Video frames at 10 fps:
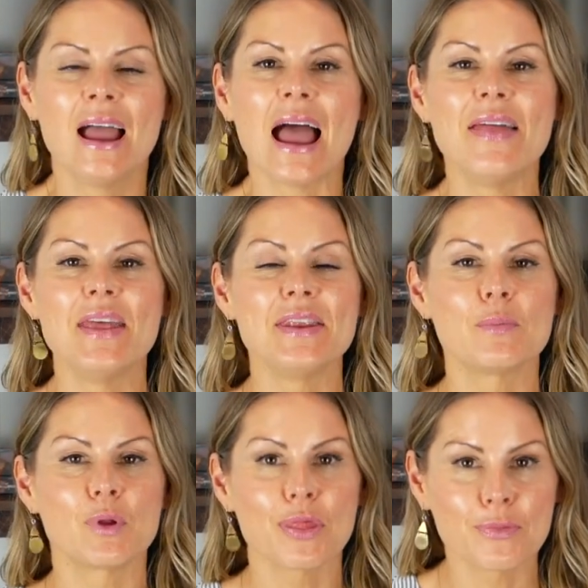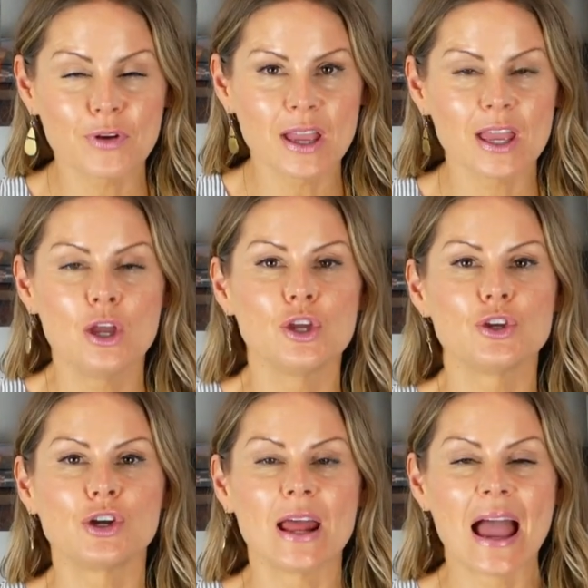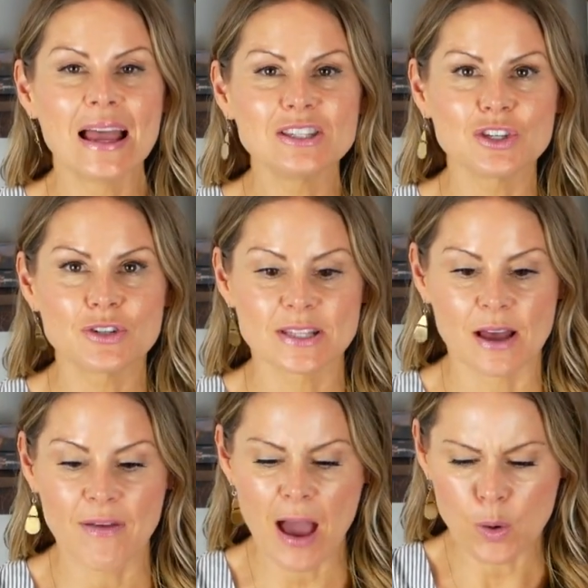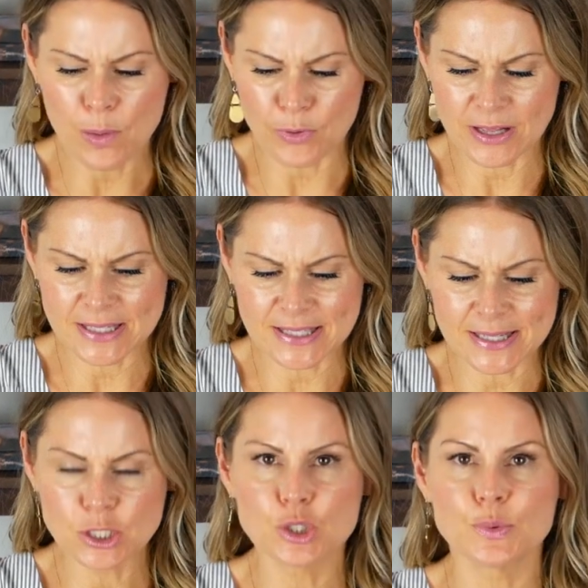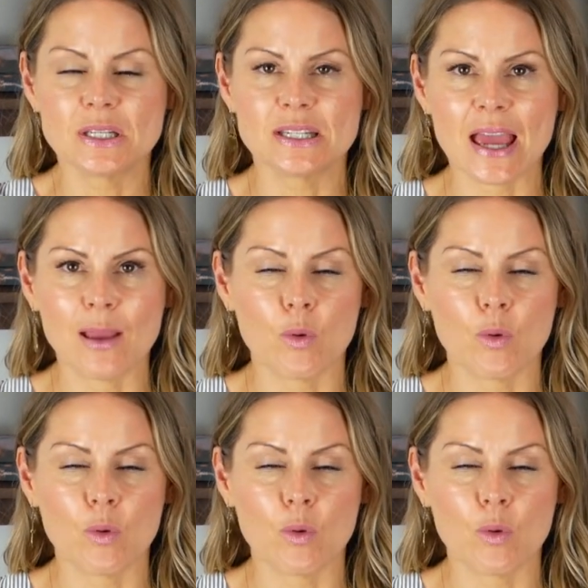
And then number three, you're going to ask yourself, how do I bring this into today?